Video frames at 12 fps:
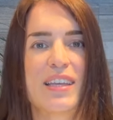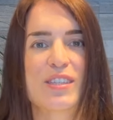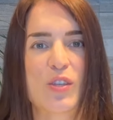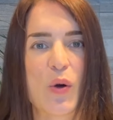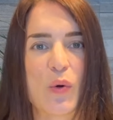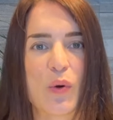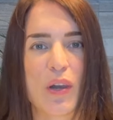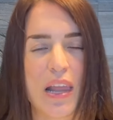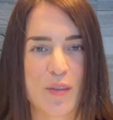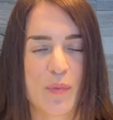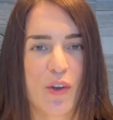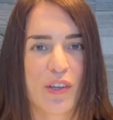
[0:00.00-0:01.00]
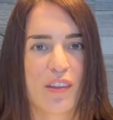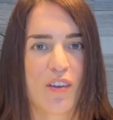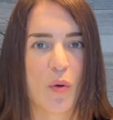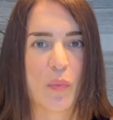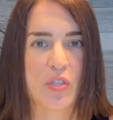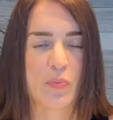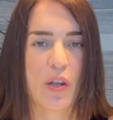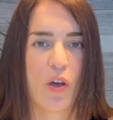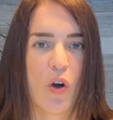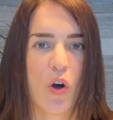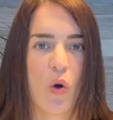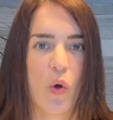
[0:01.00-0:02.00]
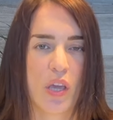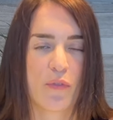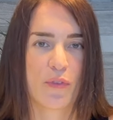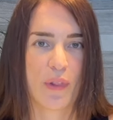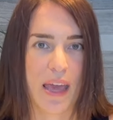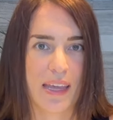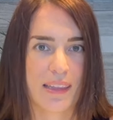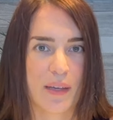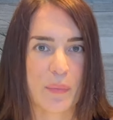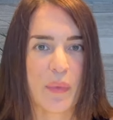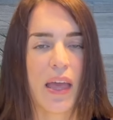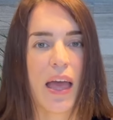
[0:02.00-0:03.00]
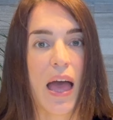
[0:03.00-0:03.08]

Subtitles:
So let me know in the comments below if you like them.